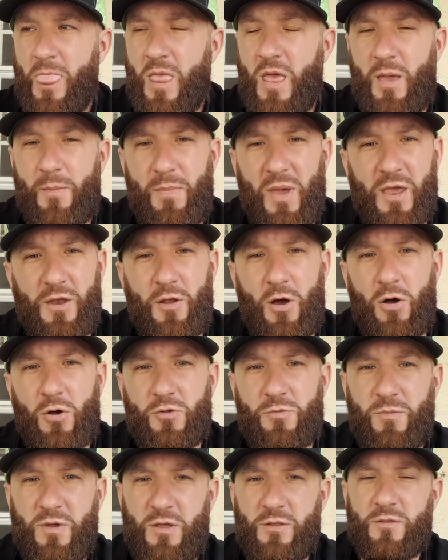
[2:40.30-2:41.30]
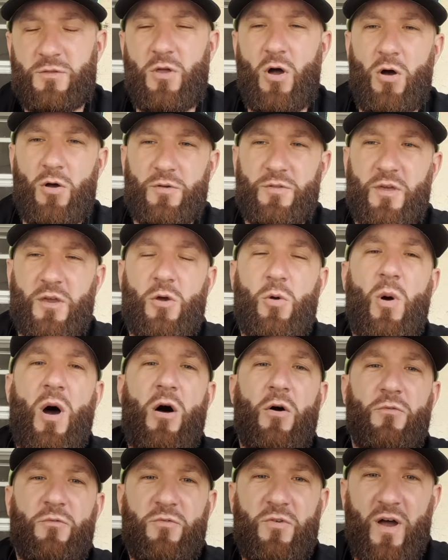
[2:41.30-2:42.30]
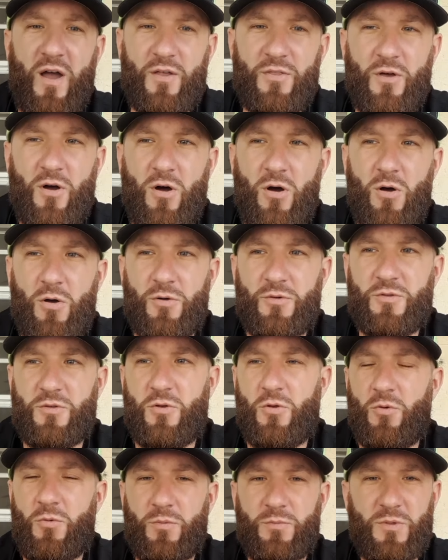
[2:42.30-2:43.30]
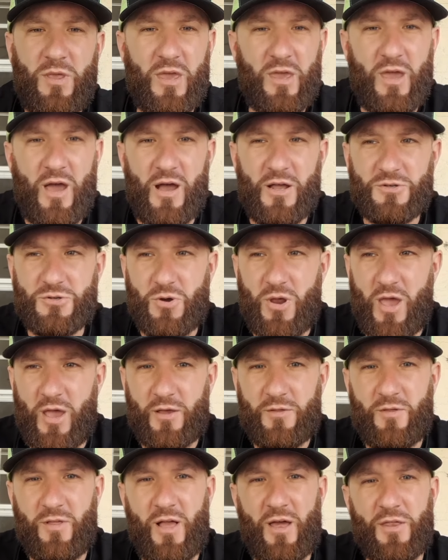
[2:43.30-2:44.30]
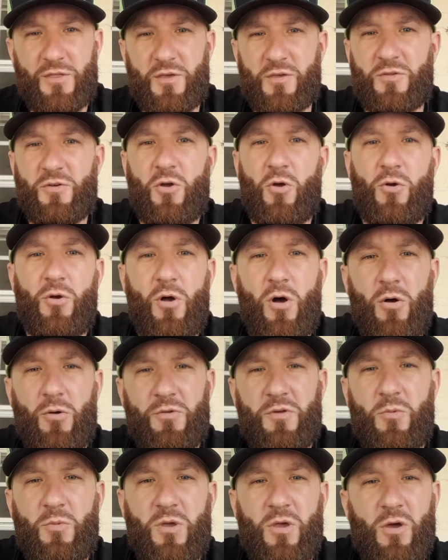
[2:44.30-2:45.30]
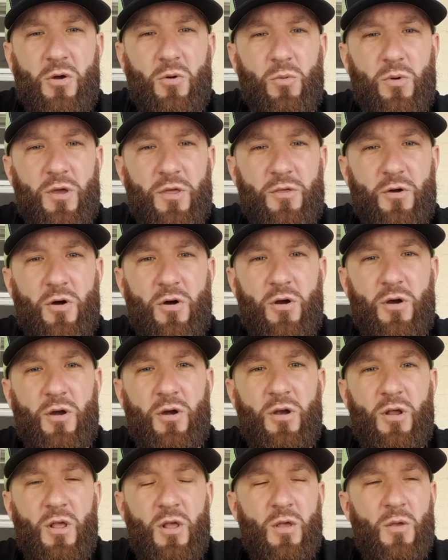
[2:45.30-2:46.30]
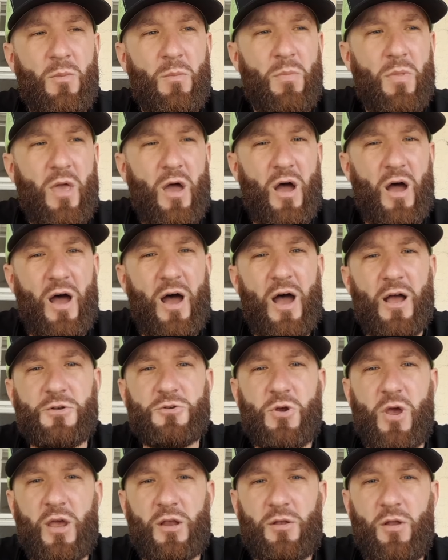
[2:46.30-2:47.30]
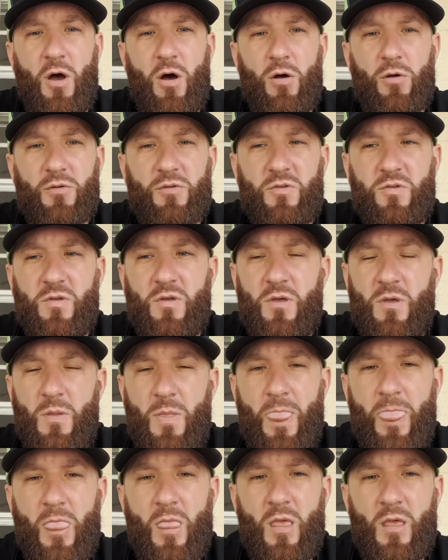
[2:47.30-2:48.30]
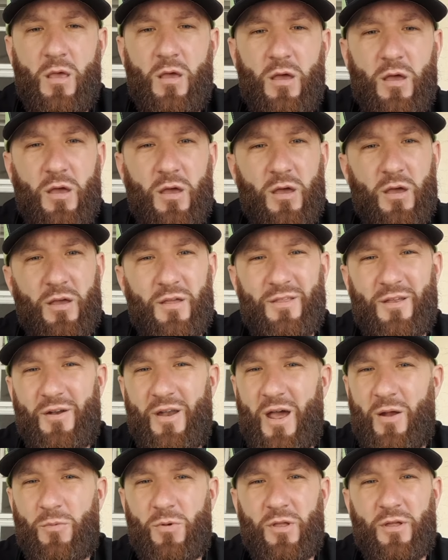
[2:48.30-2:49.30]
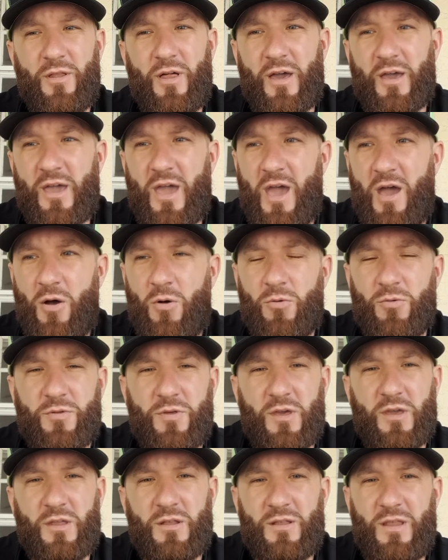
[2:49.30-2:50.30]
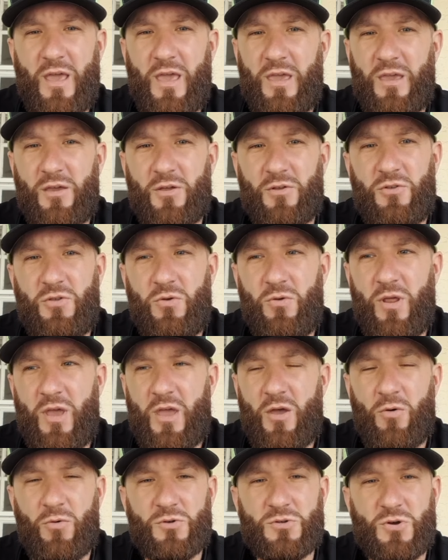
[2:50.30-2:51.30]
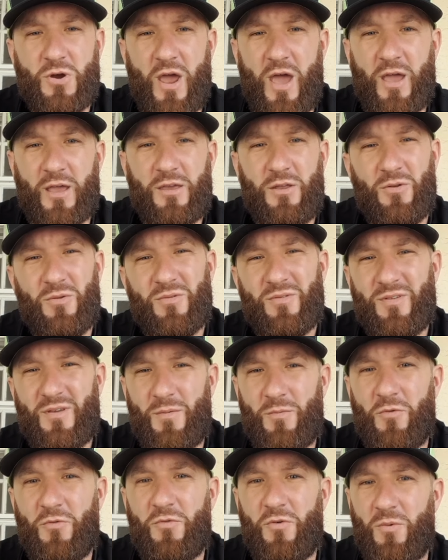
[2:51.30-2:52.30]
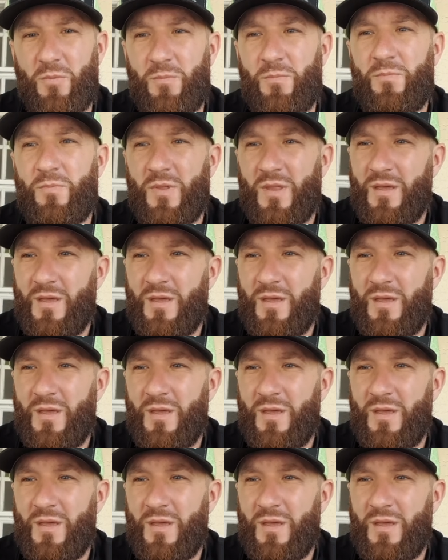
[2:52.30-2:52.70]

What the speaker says: And bay dogs means dogs that go out and find the hogs, you know, take hot tracks. A lot of these cur dogs that we hunt with are hot track dogs. They're not really like hounds that can take a 2-day-old track. You know, some of them